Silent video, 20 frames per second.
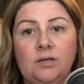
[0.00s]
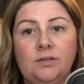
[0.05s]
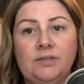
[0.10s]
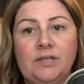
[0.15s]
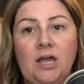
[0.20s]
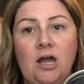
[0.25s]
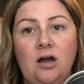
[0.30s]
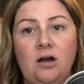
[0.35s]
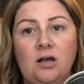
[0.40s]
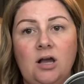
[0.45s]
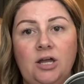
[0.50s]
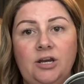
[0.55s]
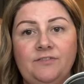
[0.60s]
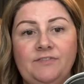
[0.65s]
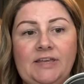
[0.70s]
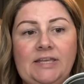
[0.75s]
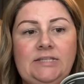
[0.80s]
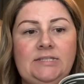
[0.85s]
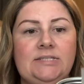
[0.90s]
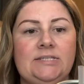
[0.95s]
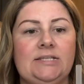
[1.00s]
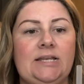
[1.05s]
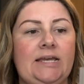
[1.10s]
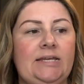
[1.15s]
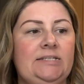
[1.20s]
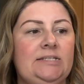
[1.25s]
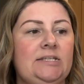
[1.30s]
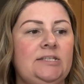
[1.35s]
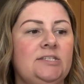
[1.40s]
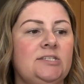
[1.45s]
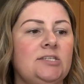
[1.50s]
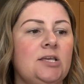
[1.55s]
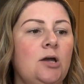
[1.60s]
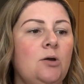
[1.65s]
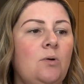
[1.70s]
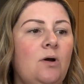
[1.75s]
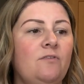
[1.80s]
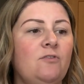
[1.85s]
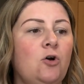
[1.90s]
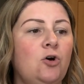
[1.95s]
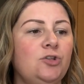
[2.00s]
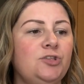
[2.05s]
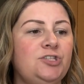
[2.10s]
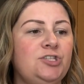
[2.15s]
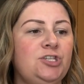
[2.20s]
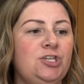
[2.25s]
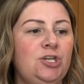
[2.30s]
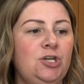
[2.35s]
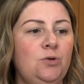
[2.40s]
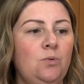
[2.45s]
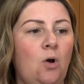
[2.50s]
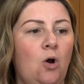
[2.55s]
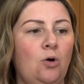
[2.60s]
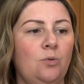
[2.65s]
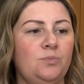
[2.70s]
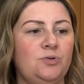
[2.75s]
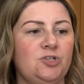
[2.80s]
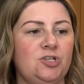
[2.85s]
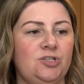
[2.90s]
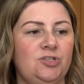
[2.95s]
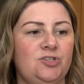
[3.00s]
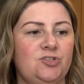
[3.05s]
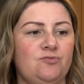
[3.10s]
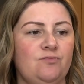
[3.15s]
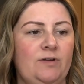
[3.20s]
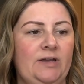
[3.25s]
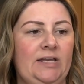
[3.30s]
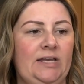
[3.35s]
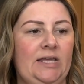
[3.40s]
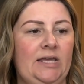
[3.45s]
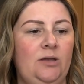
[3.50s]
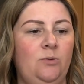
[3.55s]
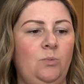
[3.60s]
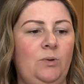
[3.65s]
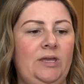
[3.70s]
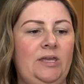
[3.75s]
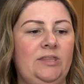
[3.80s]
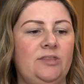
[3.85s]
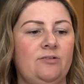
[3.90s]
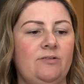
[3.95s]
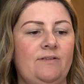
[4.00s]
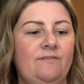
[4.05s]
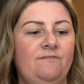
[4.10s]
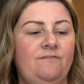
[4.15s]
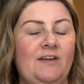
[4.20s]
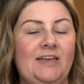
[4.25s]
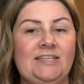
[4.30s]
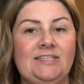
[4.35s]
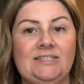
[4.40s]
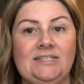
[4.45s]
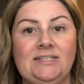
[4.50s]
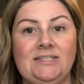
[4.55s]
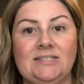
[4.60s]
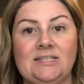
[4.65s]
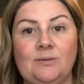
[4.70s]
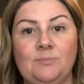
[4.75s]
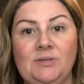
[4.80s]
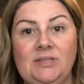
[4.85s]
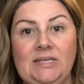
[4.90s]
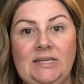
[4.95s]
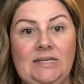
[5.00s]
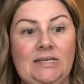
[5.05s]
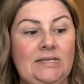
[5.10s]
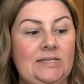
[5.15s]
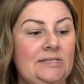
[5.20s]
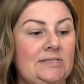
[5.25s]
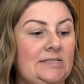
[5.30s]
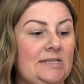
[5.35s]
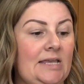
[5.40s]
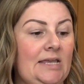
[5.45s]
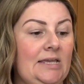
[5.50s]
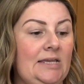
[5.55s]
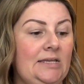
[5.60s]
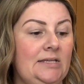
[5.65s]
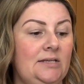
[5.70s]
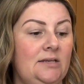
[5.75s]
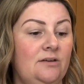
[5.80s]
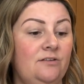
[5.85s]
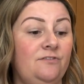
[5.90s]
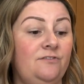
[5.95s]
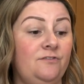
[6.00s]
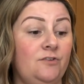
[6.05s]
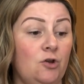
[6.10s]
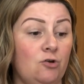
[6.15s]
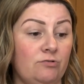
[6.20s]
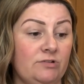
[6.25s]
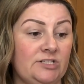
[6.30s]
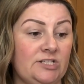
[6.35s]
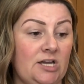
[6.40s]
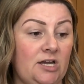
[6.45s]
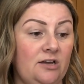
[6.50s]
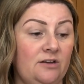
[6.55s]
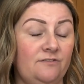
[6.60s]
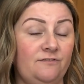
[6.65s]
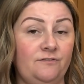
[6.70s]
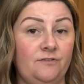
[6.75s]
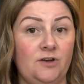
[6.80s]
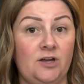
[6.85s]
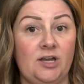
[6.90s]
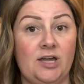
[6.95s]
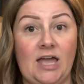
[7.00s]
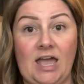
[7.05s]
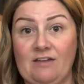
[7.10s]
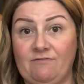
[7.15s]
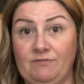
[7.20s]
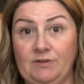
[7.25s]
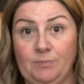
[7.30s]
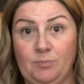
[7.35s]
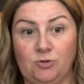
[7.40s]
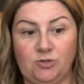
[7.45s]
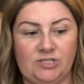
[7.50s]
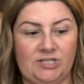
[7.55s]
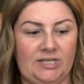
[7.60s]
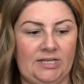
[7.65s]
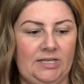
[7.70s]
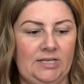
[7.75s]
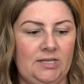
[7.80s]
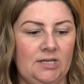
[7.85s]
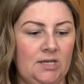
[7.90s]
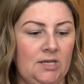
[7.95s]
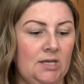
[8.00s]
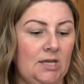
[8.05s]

They are kind of insulated. So I've got 2 options really. We either invest in some of these in Florida for everybody,